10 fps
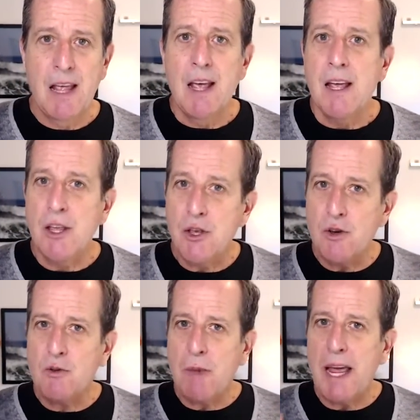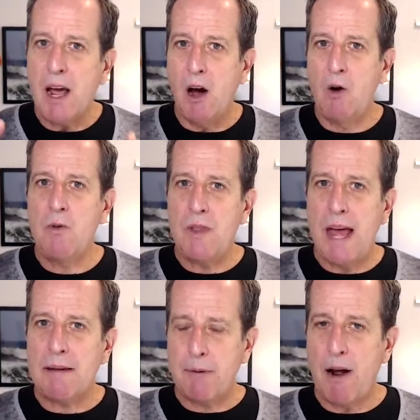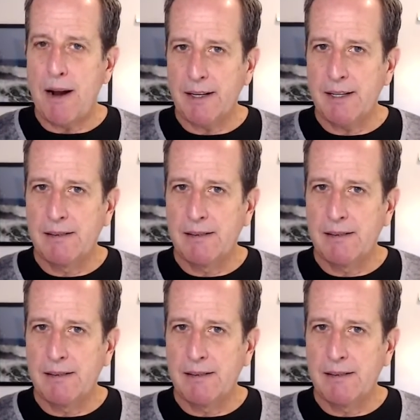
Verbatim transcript: You may own that product.